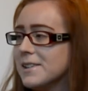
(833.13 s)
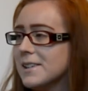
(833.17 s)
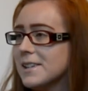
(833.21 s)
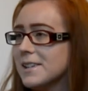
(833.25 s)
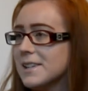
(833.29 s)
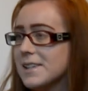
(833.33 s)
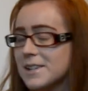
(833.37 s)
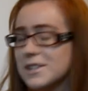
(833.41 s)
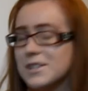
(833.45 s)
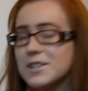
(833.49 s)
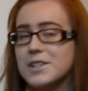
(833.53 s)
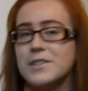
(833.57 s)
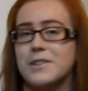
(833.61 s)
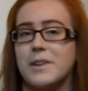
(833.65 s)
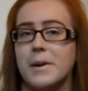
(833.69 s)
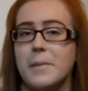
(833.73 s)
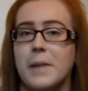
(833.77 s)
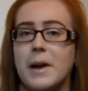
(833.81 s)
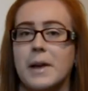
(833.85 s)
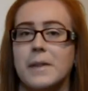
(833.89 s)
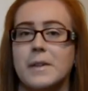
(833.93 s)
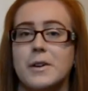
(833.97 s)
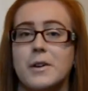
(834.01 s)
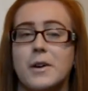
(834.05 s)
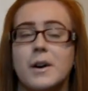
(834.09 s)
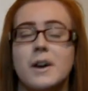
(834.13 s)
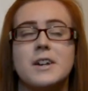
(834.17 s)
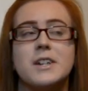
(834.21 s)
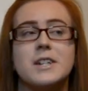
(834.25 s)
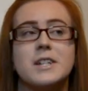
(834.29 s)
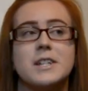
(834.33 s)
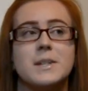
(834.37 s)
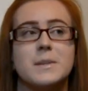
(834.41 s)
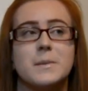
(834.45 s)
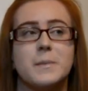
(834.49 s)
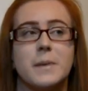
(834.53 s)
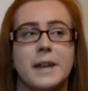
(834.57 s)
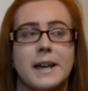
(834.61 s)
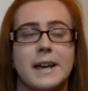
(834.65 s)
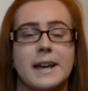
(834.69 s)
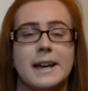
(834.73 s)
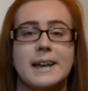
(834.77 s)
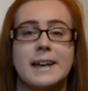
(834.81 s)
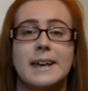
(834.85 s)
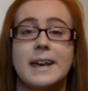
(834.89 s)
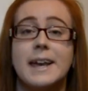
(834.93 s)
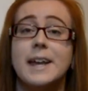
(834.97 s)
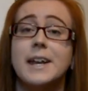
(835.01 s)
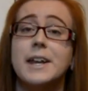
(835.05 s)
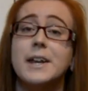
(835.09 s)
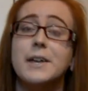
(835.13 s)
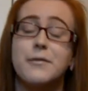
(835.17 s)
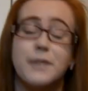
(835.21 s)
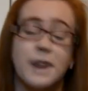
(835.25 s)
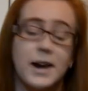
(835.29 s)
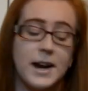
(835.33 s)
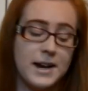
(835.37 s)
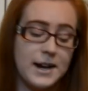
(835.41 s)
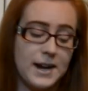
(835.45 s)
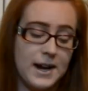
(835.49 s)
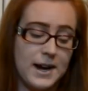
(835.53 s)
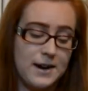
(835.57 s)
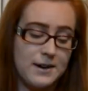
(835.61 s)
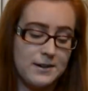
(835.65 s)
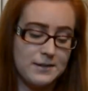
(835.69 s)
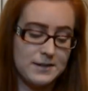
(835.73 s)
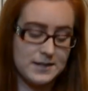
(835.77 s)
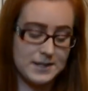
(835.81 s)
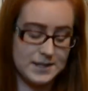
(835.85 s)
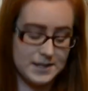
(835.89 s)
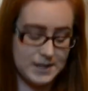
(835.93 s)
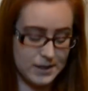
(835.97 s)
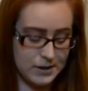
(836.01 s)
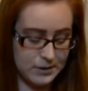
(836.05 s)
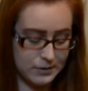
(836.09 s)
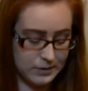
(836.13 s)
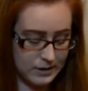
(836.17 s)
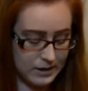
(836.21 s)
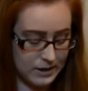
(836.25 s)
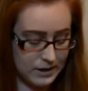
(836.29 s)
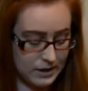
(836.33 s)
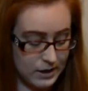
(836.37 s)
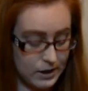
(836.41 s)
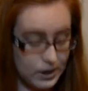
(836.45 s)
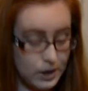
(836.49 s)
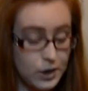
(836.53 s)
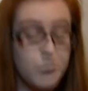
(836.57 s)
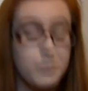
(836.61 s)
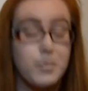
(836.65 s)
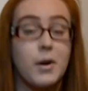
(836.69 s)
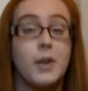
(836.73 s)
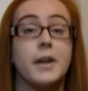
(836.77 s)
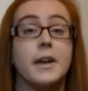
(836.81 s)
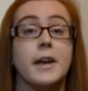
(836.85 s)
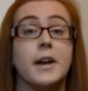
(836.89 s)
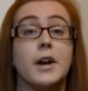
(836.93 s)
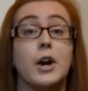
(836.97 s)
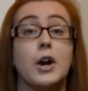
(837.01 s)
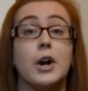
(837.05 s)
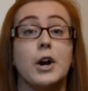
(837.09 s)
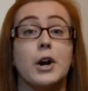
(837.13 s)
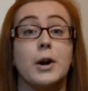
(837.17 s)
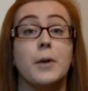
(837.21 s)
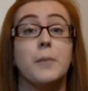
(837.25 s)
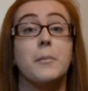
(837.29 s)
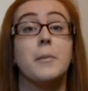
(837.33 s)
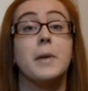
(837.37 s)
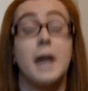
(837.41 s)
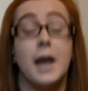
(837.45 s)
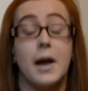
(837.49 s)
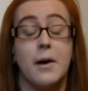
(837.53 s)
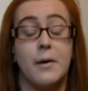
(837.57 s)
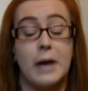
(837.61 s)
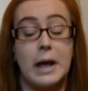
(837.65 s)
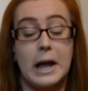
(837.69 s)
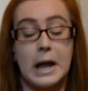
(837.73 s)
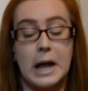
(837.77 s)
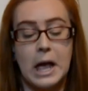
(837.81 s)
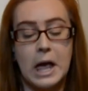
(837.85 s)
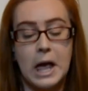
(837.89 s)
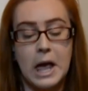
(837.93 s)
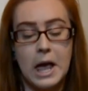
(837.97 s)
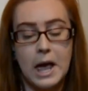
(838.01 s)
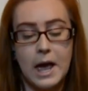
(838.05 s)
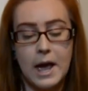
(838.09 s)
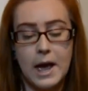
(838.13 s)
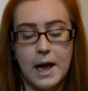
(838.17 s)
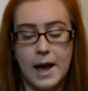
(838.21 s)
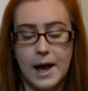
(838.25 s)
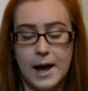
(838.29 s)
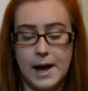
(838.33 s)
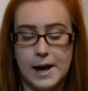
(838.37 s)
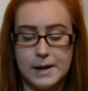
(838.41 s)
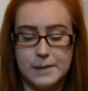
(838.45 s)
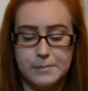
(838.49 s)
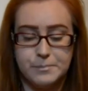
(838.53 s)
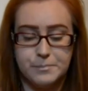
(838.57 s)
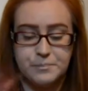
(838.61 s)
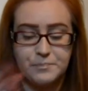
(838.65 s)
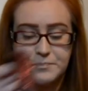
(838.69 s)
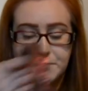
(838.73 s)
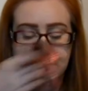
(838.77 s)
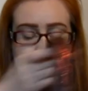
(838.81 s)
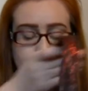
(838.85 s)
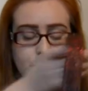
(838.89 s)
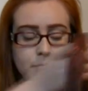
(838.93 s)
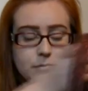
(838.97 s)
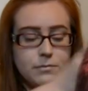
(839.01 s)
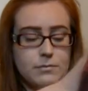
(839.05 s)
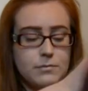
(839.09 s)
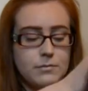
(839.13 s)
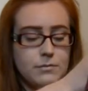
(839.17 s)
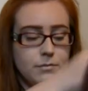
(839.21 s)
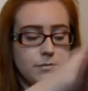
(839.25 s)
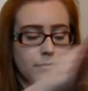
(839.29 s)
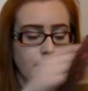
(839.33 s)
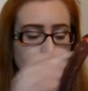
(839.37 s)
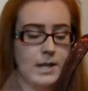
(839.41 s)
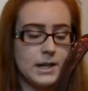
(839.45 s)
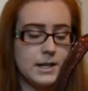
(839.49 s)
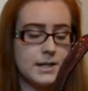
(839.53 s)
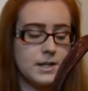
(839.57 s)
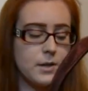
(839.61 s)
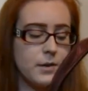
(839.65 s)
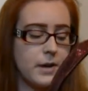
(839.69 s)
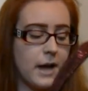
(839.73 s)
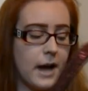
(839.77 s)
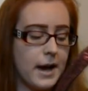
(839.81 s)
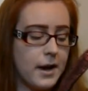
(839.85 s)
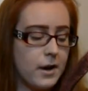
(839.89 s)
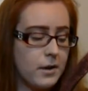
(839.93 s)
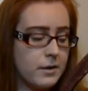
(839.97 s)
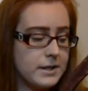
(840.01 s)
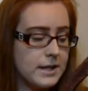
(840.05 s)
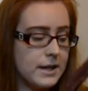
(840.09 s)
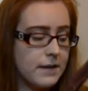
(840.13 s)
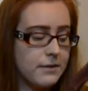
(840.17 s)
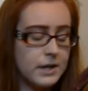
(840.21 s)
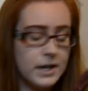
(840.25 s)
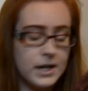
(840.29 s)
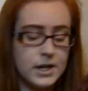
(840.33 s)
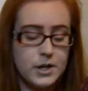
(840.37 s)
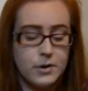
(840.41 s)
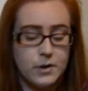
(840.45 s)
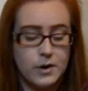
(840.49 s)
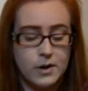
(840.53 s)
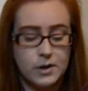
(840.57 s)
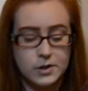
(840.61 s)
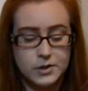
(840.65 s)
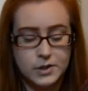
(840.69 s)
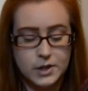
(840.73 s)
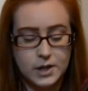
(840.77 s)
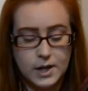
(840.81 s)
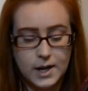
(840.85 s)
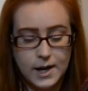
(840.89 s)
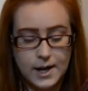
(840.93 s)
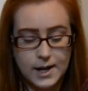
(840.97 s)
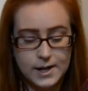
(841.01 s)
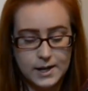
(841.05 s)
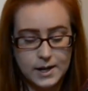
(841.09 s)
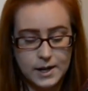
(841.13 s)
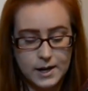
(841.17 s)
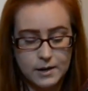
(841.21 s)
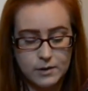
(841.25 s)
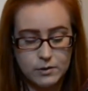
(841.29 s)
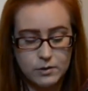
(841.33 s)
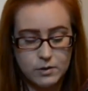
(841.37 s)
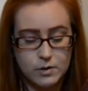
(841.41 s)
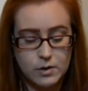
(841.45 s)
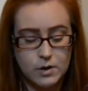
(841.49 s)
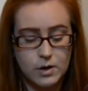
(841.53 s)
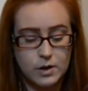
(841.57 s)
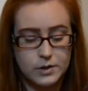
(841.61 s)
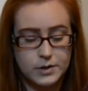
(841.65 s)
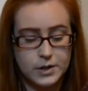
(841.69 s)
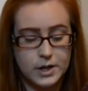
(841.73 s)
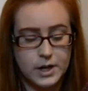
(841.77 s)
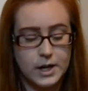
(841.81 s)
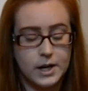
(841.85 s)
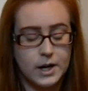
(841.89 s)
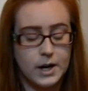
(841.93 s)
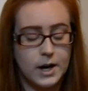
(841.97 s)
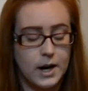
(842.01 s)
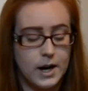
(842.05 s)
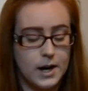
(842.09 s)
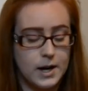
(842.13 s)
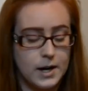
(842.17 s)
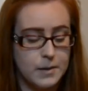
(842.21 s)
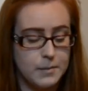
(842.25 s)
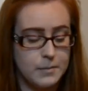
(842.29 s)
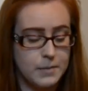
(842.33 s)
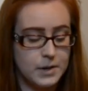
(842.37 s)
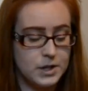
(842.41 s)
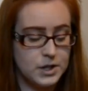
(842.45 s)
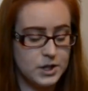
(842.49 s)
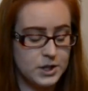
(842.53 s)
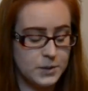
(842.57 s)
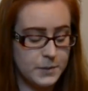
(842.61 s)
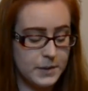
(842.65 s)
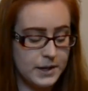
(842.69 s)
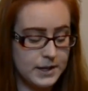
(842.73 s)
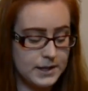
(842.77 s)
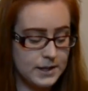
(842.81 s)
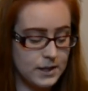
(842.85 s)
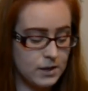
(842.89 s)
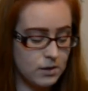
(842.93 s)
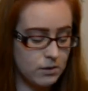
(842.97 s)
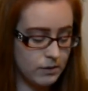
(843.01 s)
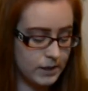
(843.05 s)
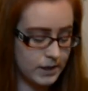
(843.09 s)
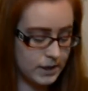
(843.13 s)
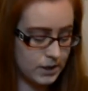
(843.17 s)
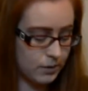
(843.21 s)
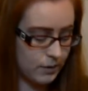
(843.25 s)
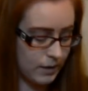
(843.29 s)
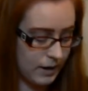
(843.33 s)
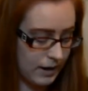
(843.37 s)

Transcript: You can tell she's right behind the door. She's playing kitty right now, so you can probably hear her meowing. Um, So yeah, I always have an indoor halter and an outdoor halter, um, just because I don't like to